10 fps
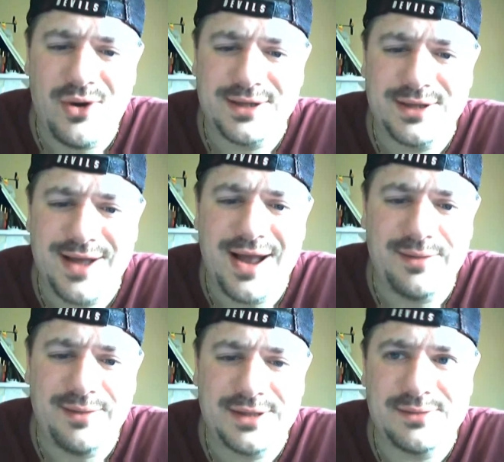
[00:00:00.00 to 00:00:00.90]
long
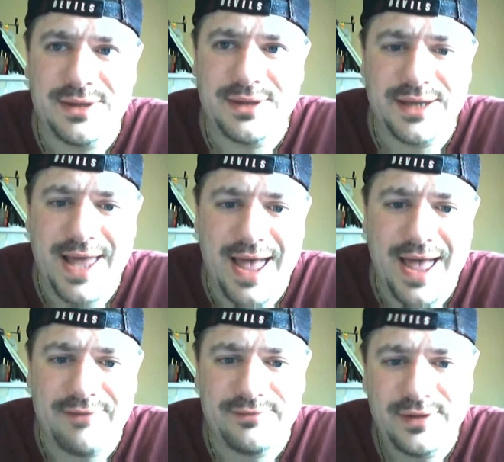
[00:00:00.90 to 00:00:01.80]
time. That's a month and a
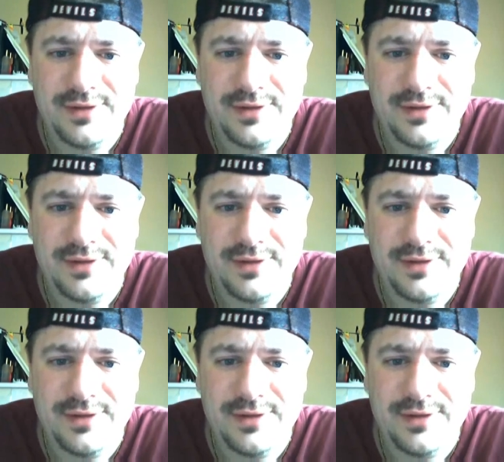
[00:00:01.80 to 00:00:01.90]
half.